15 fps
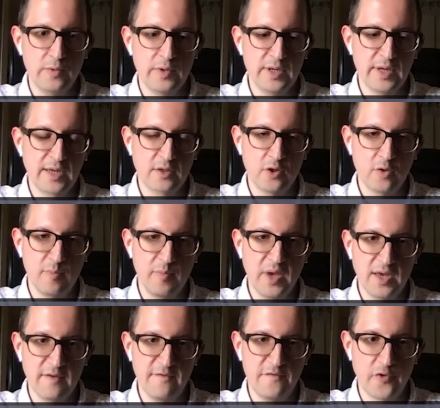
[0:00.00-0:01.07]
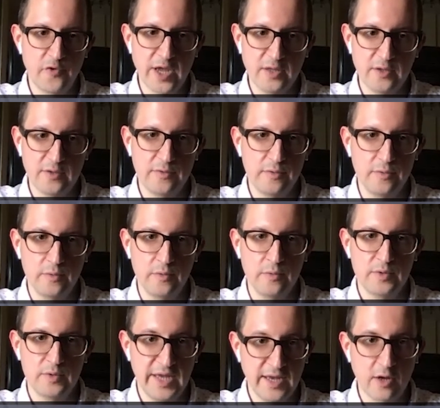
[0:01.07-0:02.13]
and like not being afraid
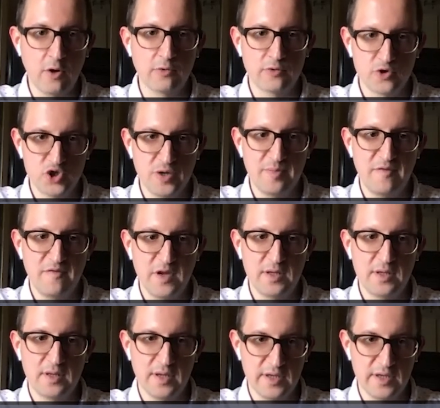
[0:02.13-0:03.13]
to take ownership of it